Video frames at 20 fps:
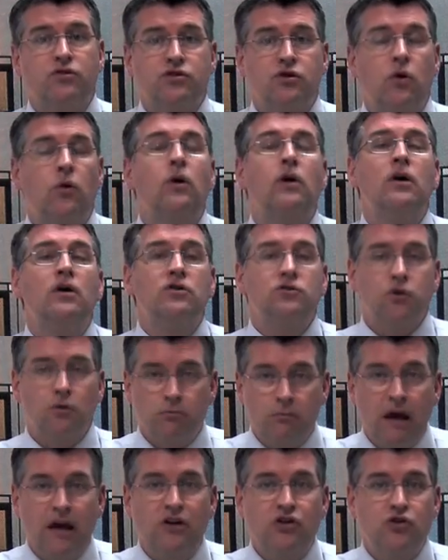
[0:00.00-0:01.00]
So
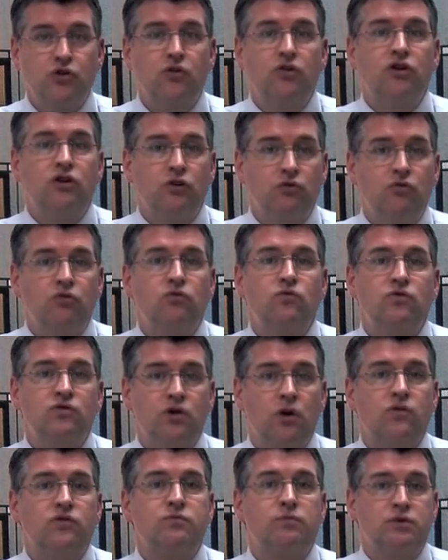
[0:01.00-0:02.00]
make sure that you use
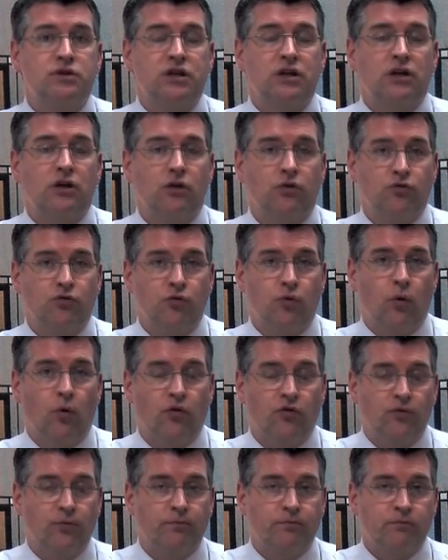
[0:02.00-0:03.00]
those particular
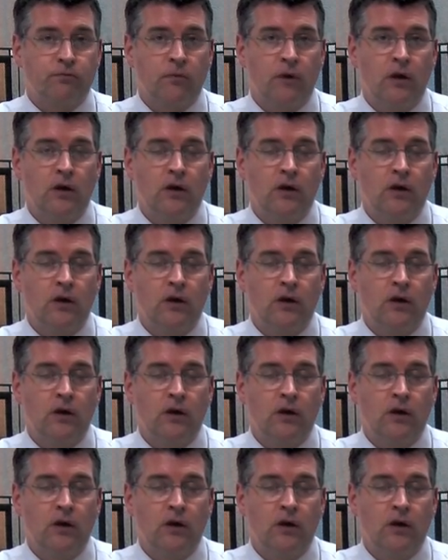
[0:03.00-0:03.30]
tools.